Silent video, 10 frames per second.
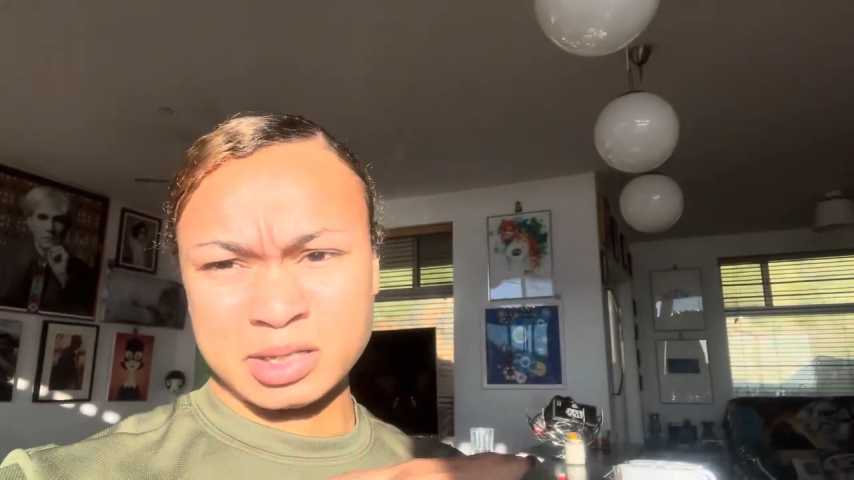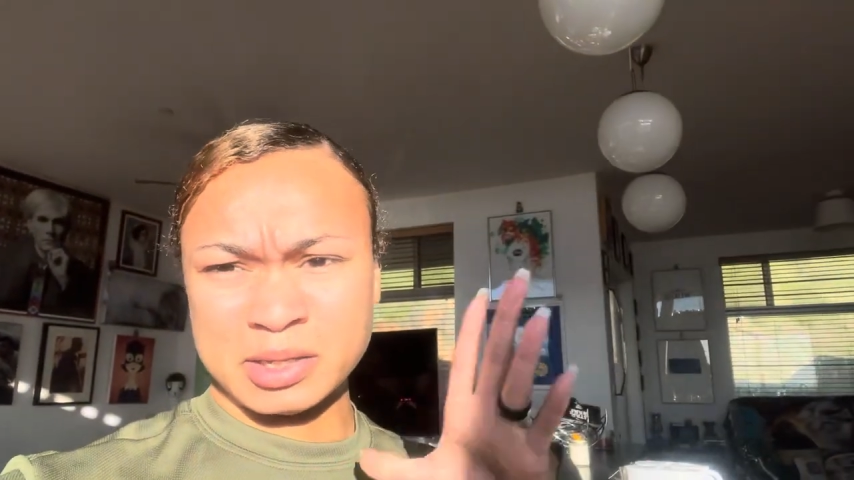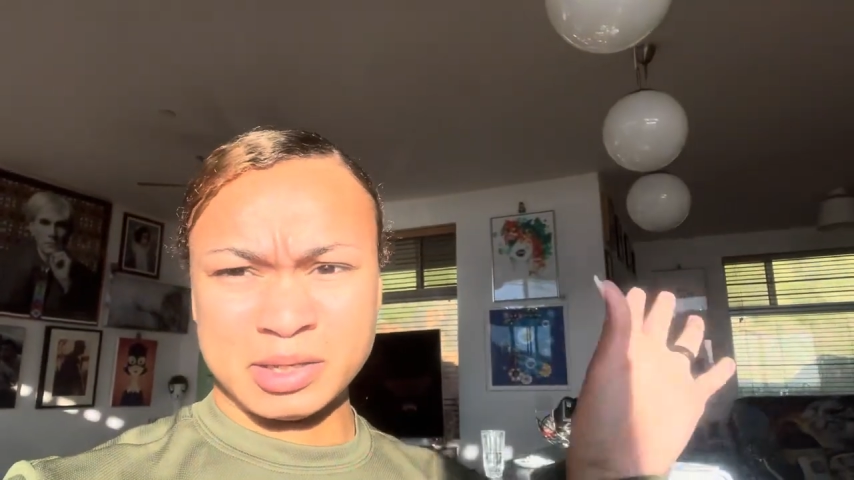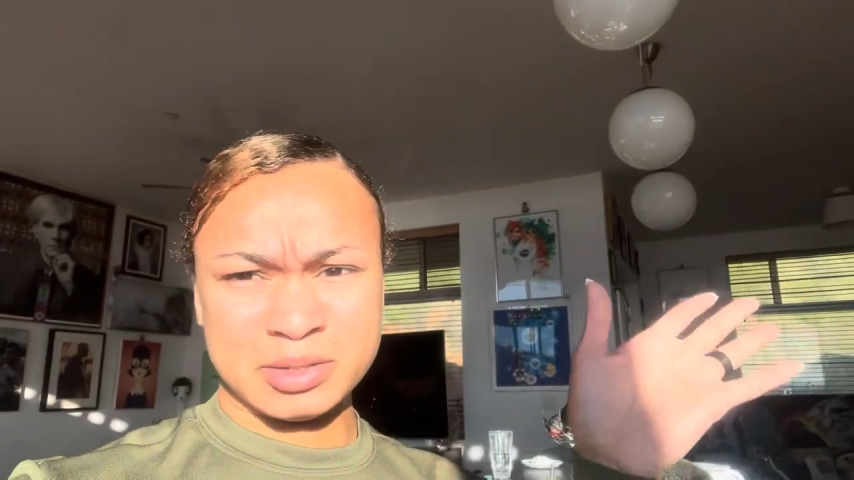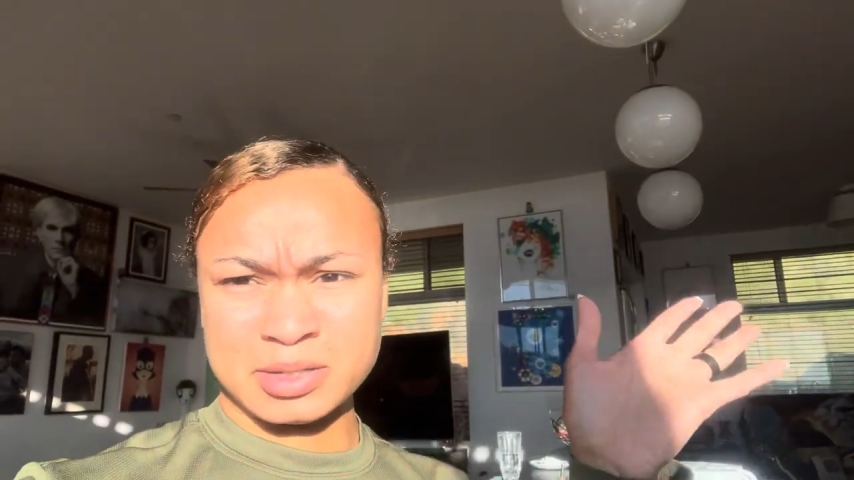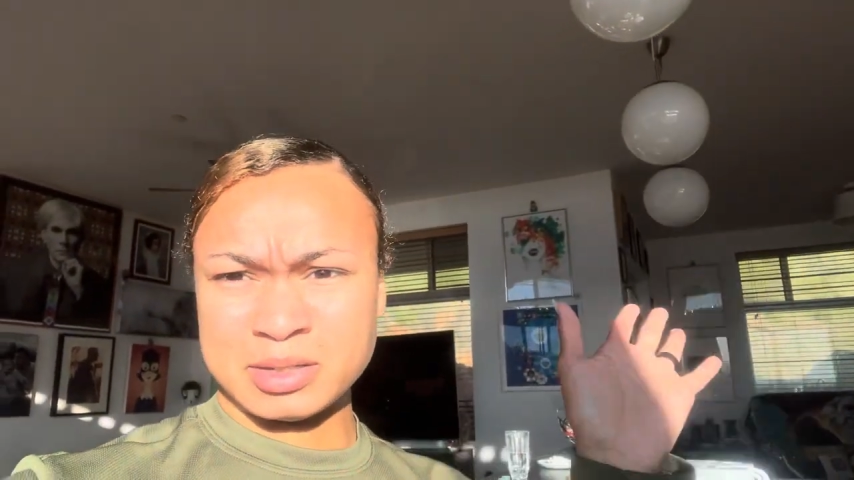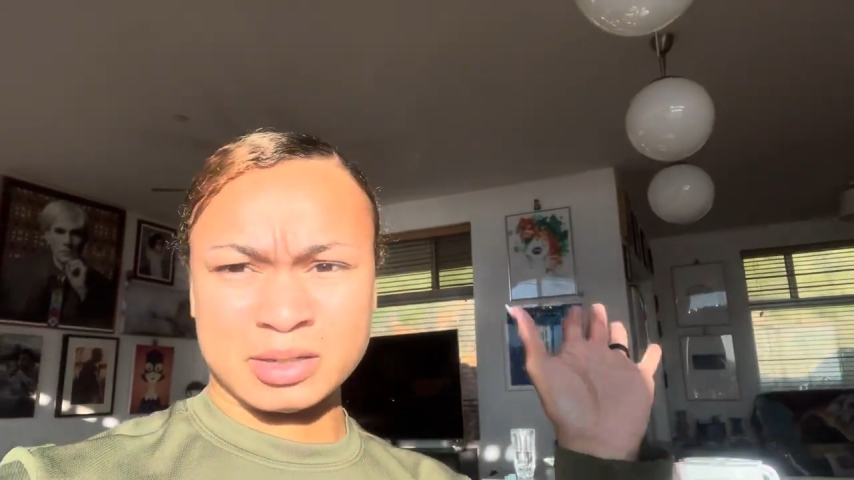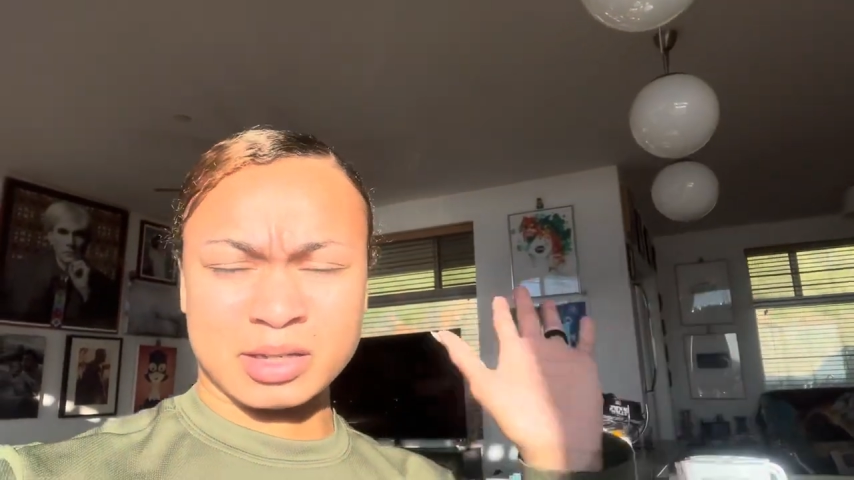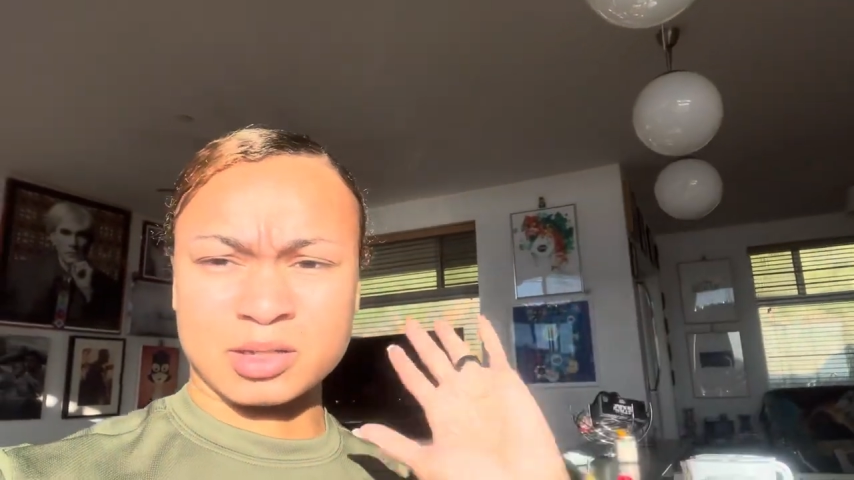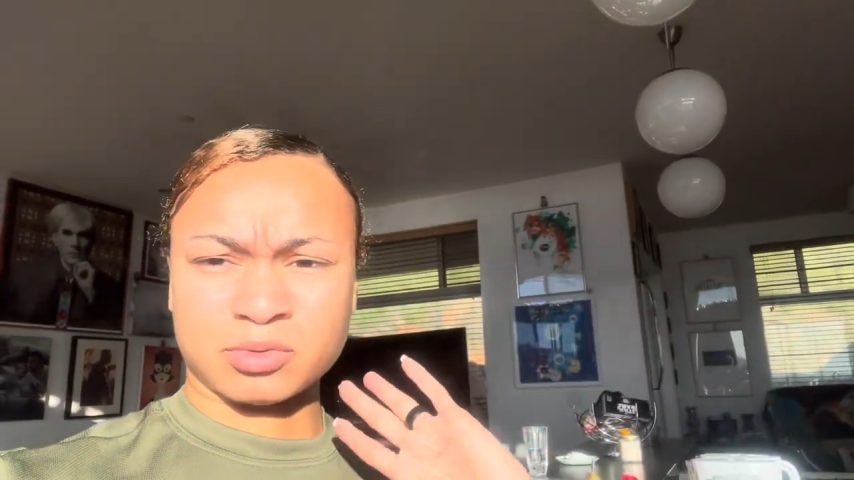easy, I
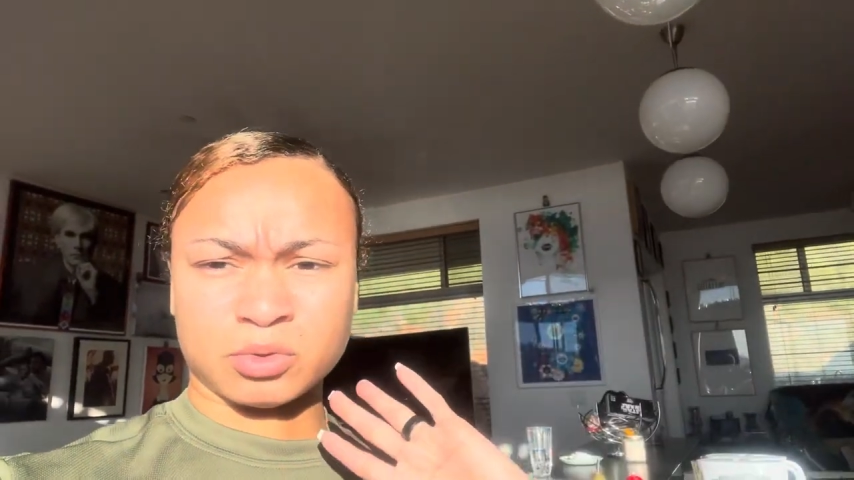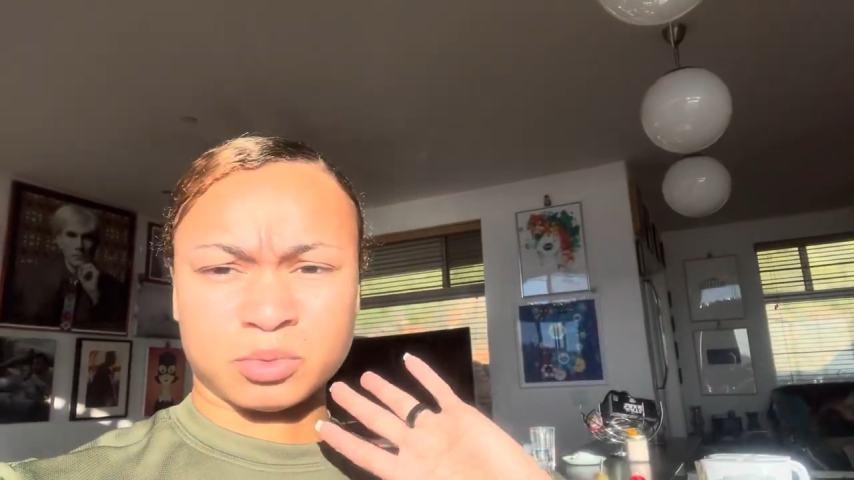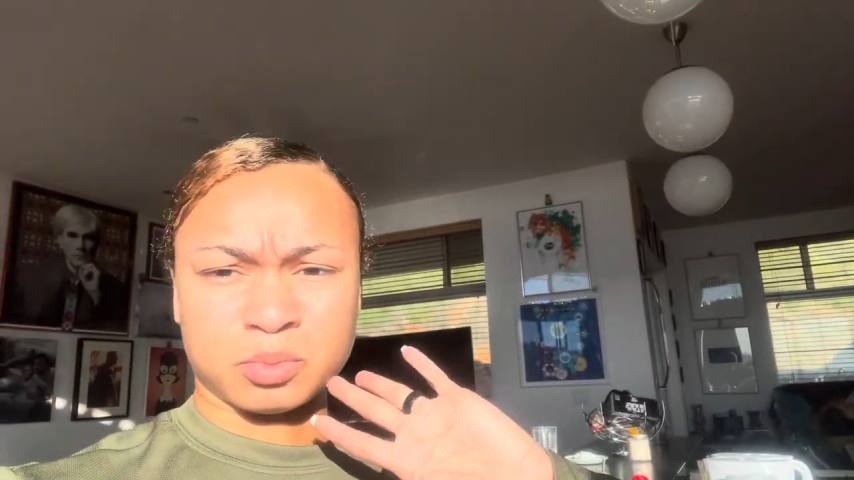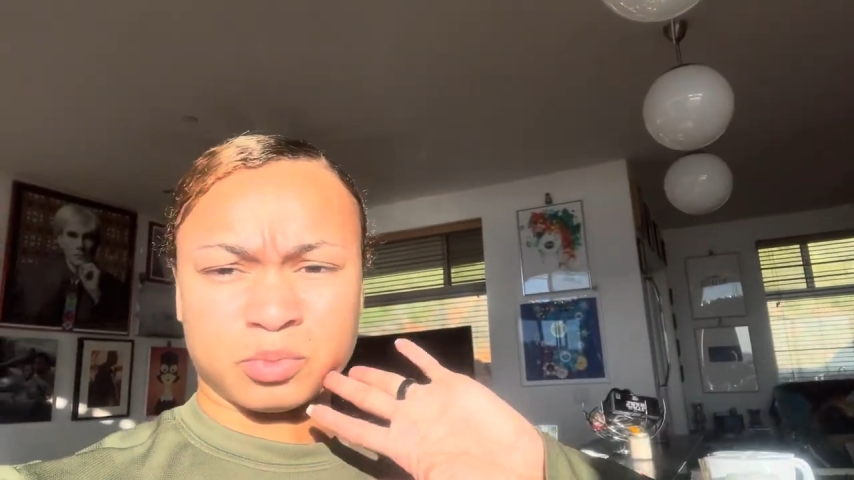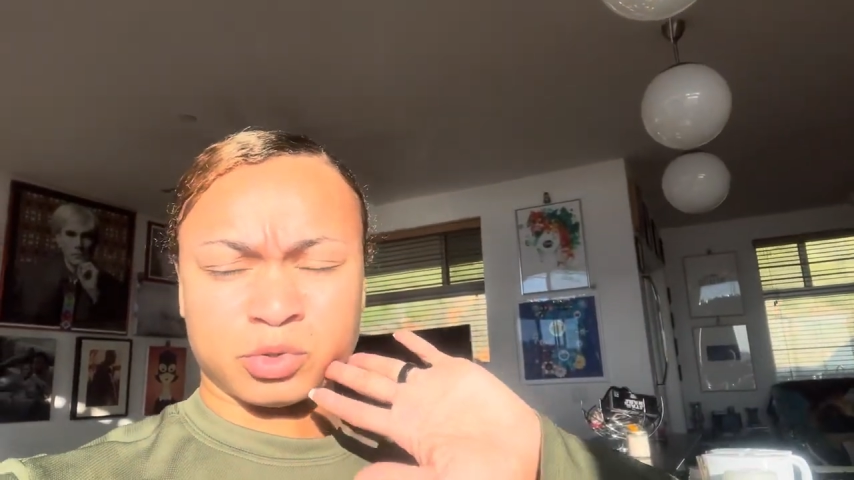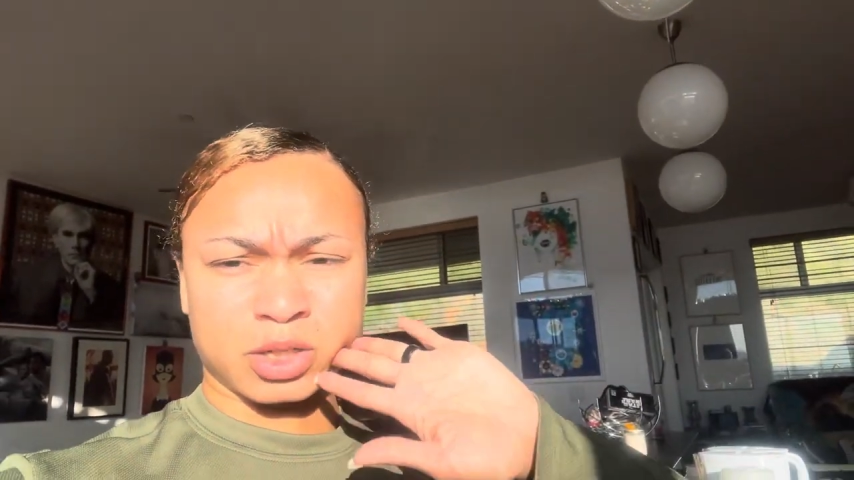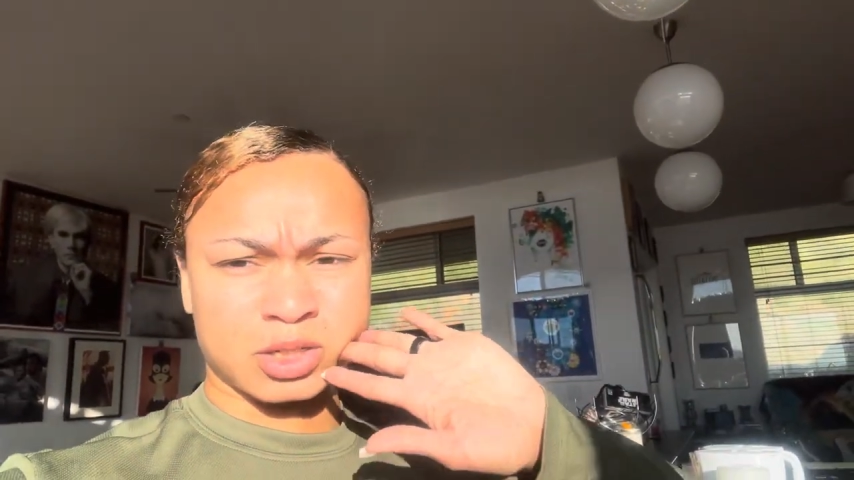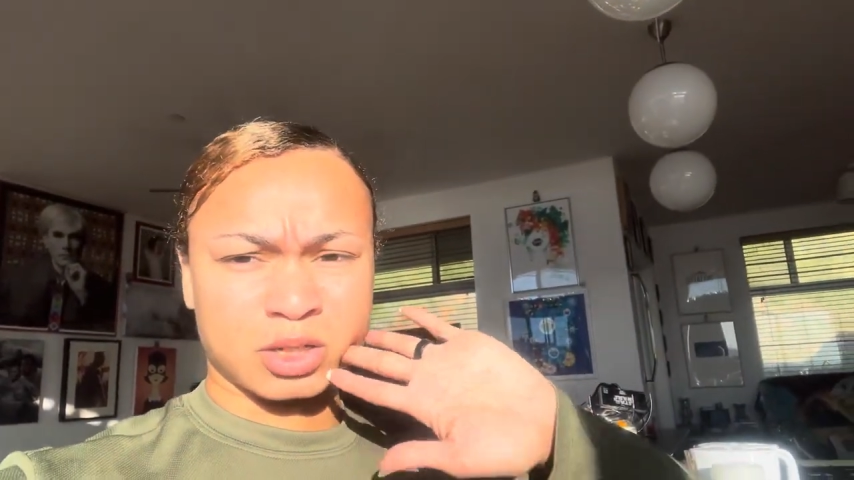guess, for Marines